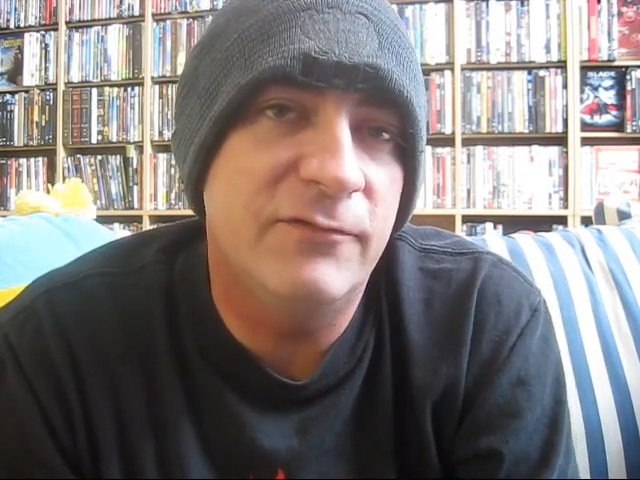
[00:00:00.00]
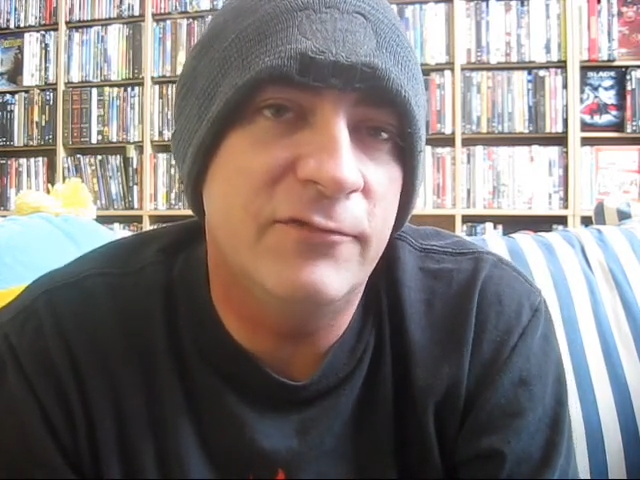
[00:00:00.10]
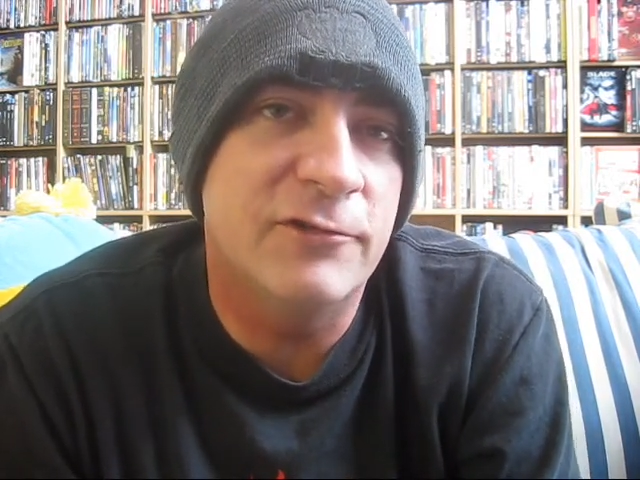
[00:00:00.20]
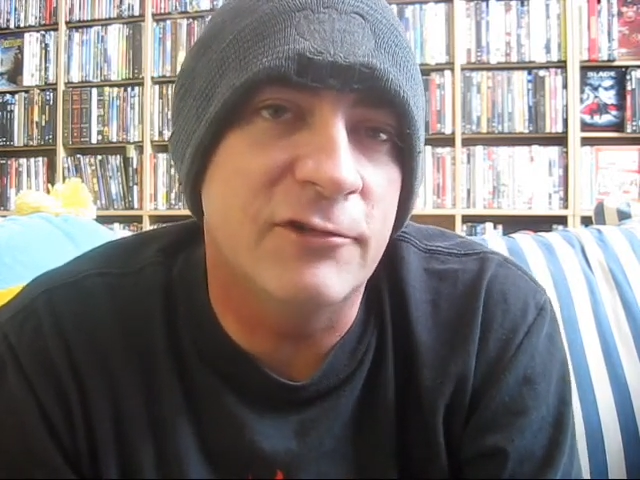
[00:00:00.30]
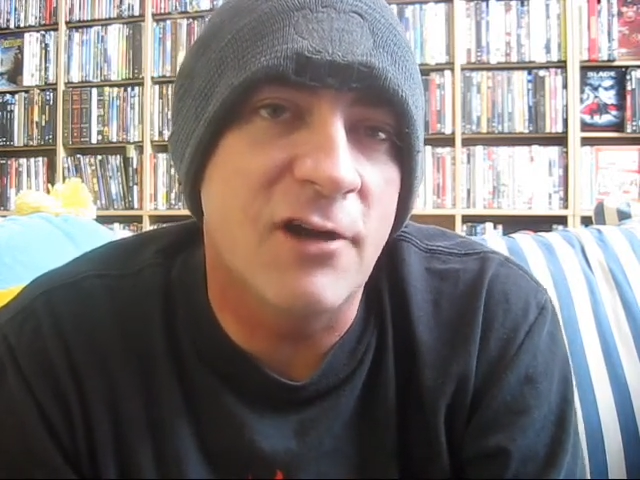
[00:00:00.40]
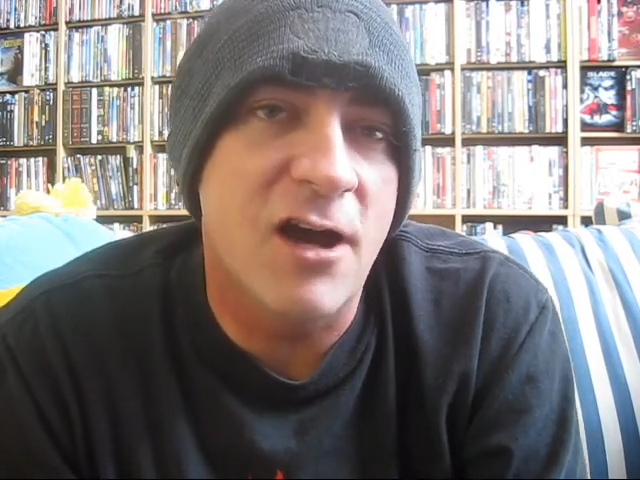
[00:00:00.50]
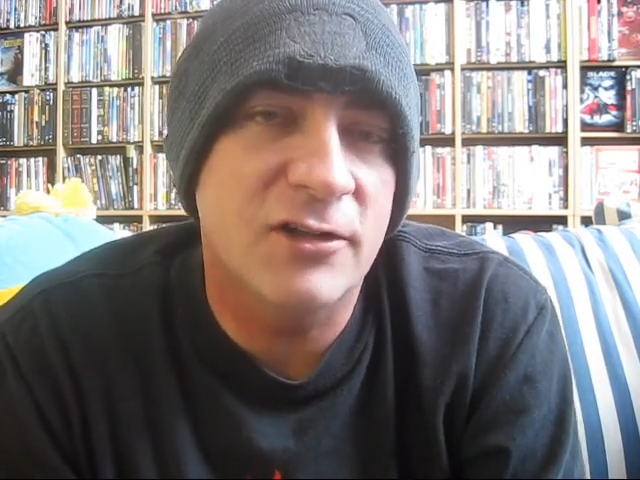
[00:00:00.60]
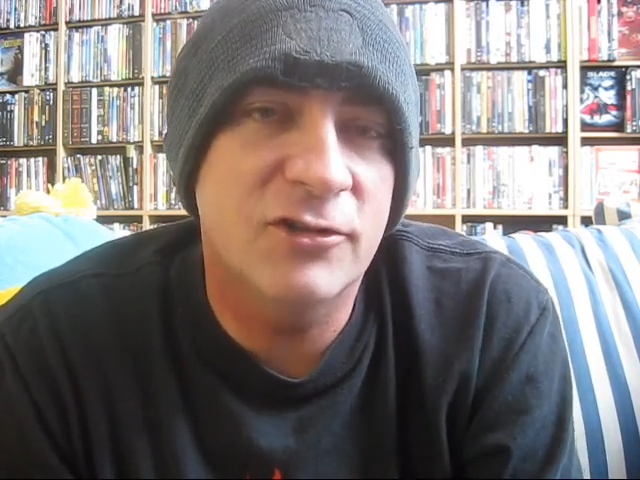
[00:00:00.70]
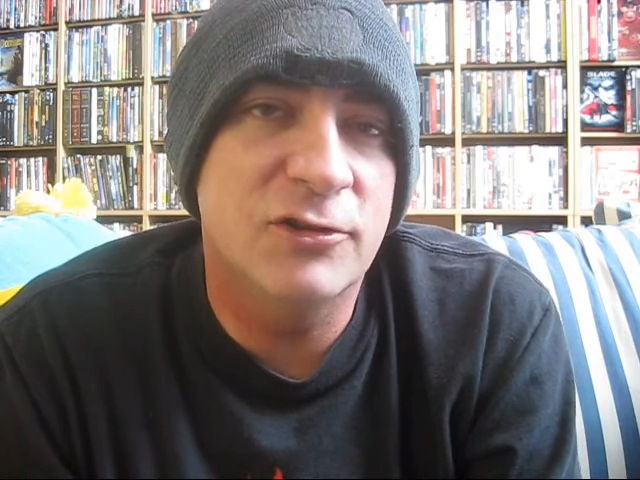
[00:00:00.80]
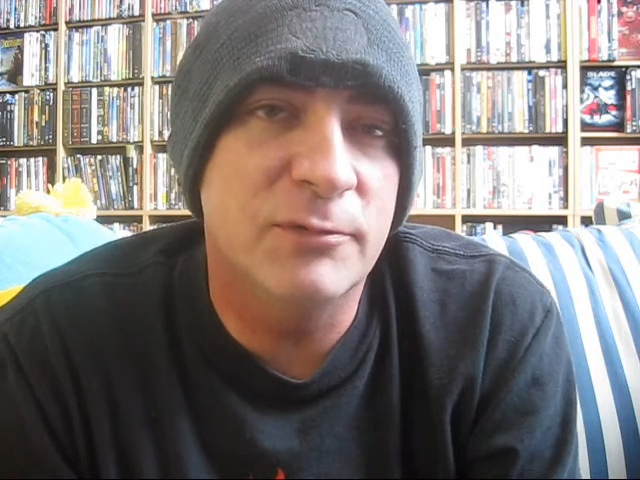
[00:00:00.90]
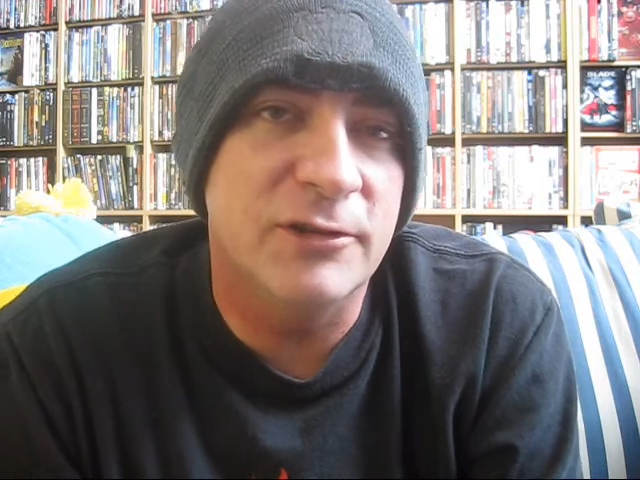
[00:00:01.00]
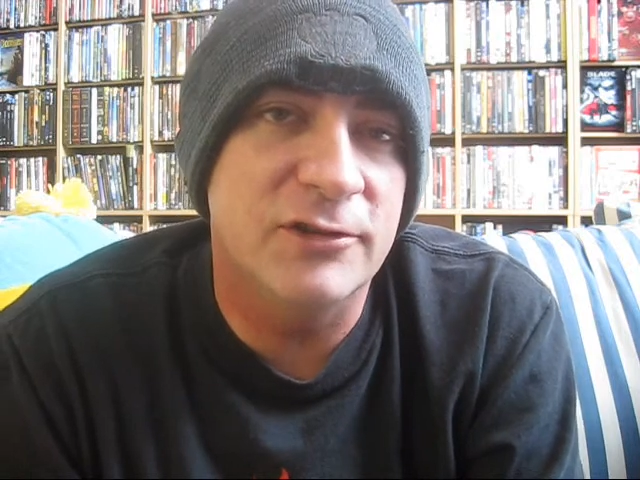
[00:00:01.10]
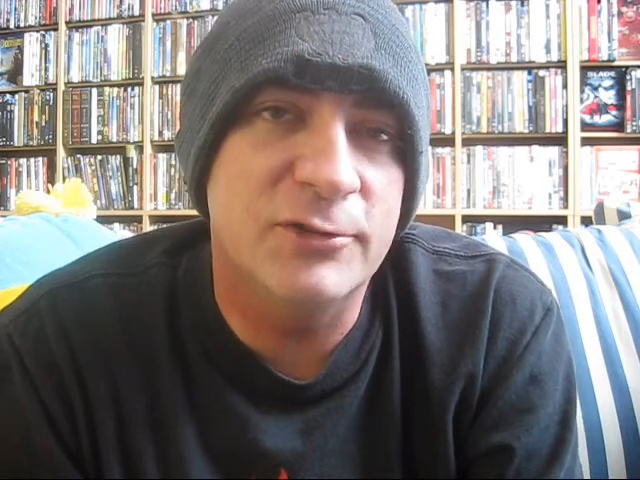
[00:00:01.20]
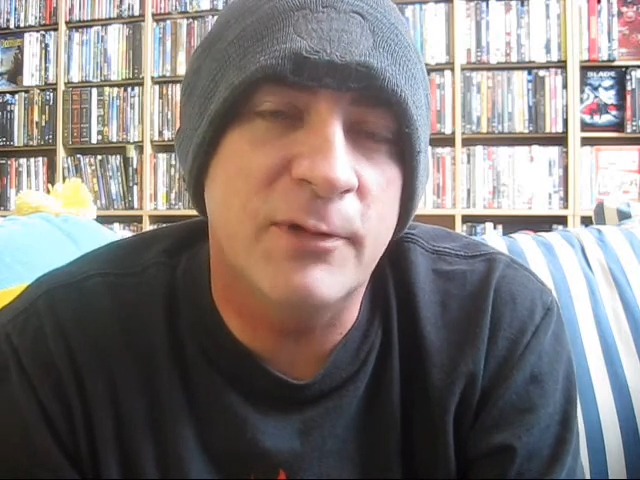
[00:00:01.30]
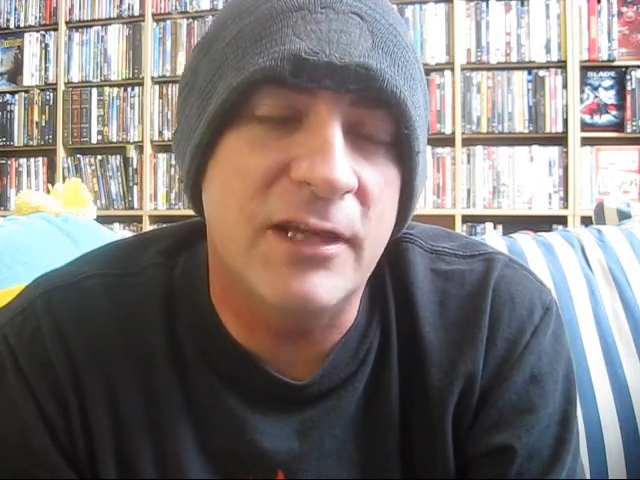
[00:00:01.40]
for
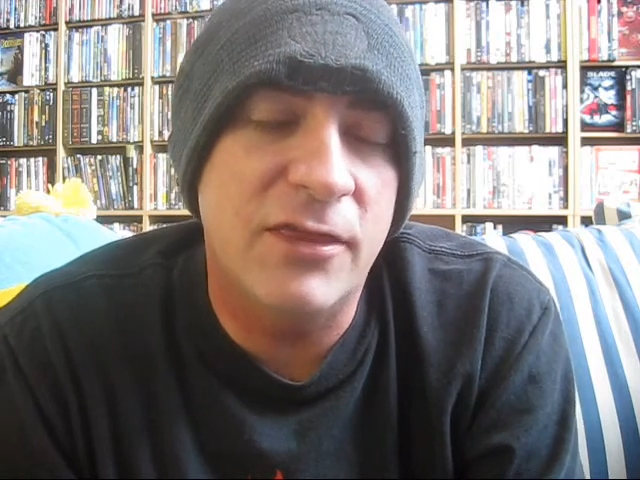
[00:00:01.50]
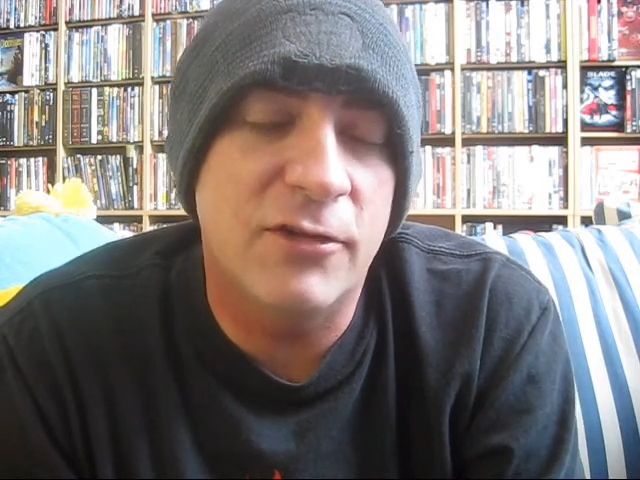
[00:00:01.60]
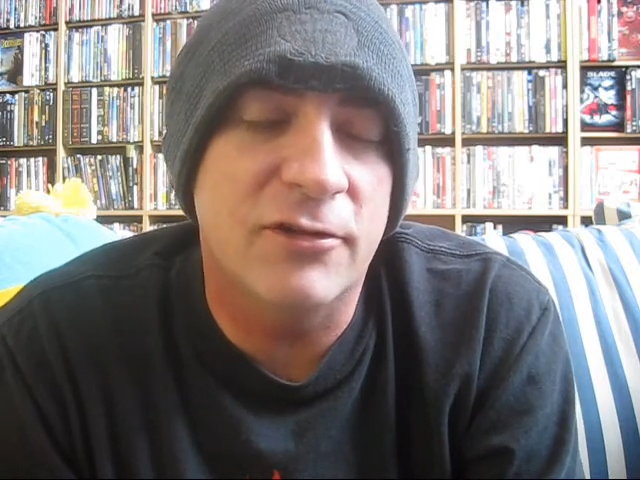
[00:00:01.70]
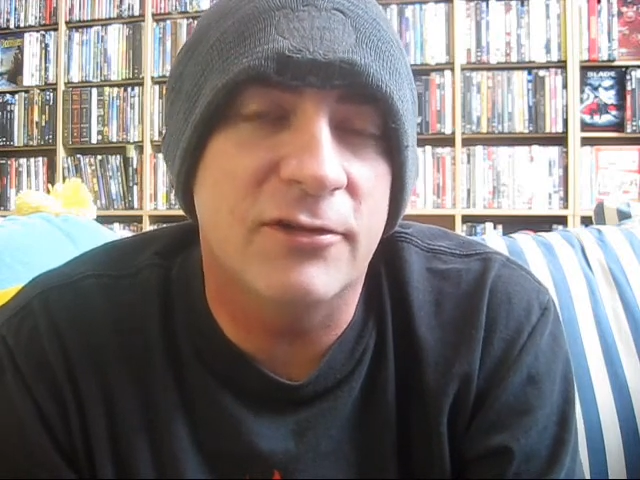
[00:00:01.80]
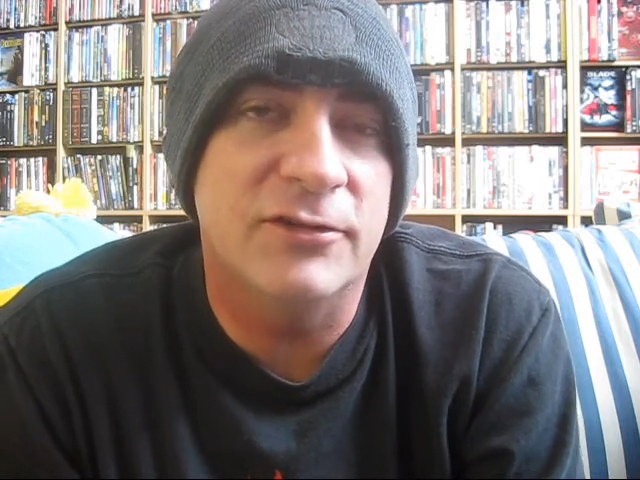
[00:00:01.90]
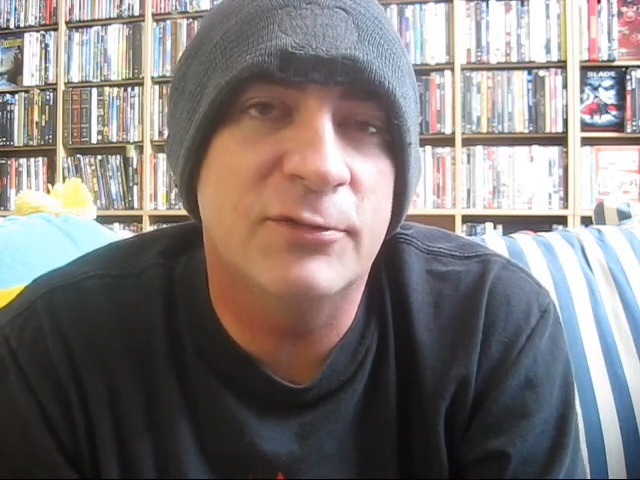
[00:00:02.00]
October 23rd,